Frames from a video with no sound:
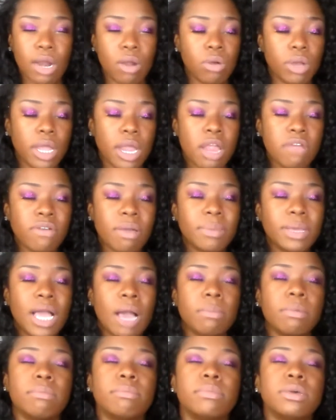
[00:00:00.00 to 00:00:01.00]
I don't care if I
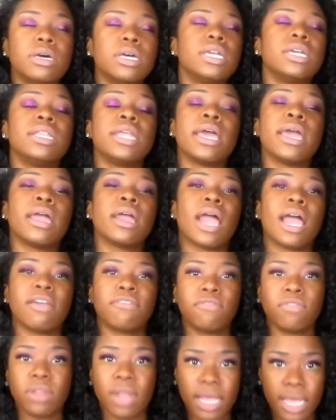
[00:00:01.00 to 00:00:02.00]
become a millionaire.
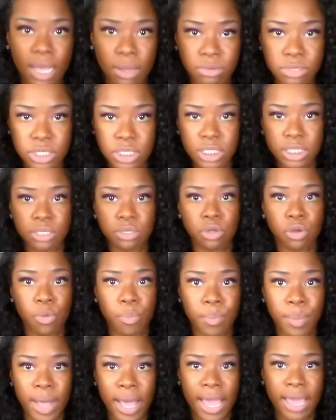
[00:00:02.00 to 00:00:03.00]
I feel like I will
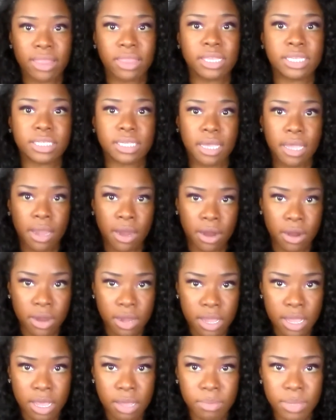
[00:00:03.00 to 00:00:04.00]
still buy this
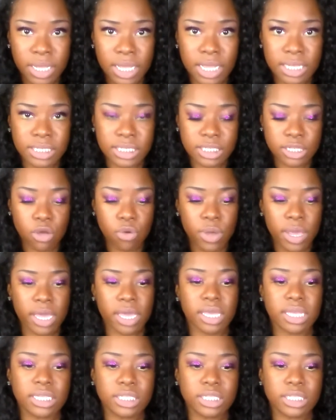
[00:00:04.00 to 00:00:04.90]
hair because it's quick,